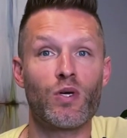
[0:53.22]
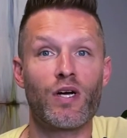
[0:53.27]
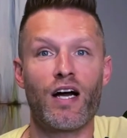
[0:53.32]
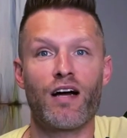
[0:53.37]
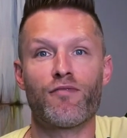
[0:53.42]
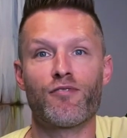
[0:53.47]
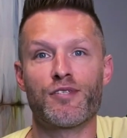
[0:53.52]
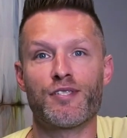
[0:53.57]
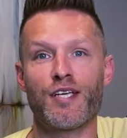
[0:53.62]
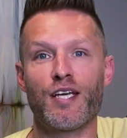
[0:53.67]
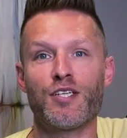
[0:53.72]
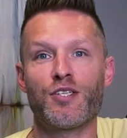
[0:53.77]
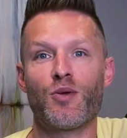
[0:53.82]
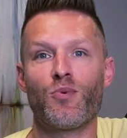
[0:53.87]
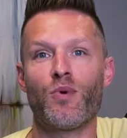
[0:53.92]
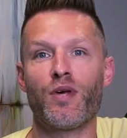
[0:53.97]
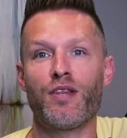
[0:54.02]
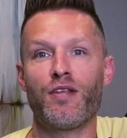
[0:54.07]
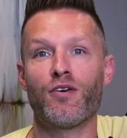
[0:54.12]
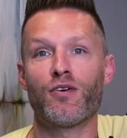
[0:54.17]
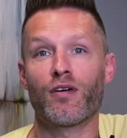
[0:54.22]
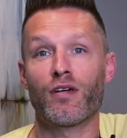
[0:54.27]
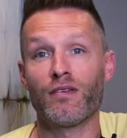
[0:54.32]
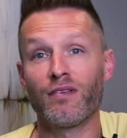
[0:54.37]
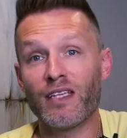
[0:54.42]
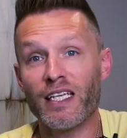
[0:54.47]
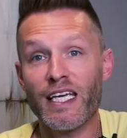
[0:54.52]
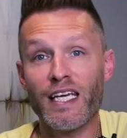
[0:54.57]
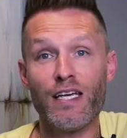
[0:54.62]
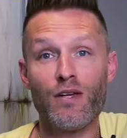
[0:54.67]
conversation with your
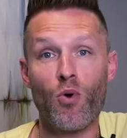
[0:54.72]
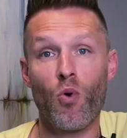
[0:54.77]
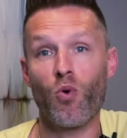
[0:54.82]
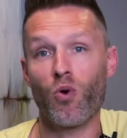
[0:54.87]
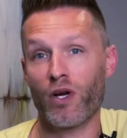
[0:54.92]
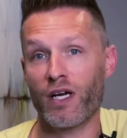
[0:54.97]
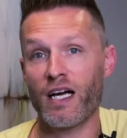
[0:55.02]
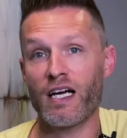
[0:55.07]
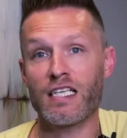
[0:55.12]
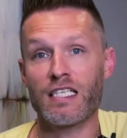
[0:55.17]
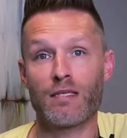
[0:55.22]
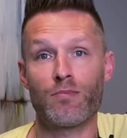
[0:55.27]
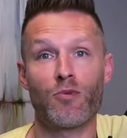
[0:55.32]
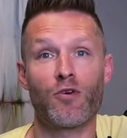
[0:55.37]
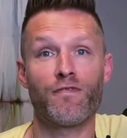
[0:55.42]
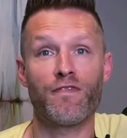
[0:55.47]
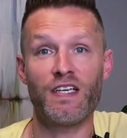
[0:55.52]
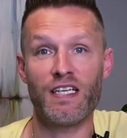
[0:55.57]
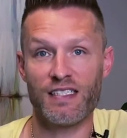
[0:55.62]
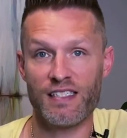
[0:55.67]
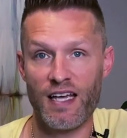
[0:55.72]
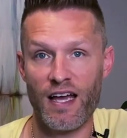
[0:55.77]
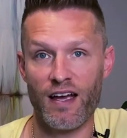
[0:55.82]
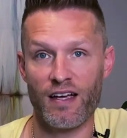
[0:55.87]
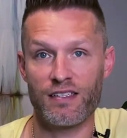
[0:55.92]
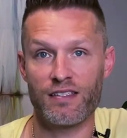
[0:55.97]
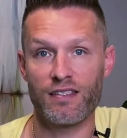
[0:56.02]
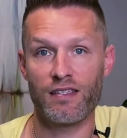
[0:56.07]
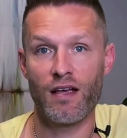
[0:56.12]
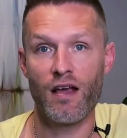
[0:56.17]
lead or customer via
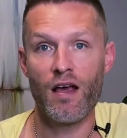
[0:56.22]
text.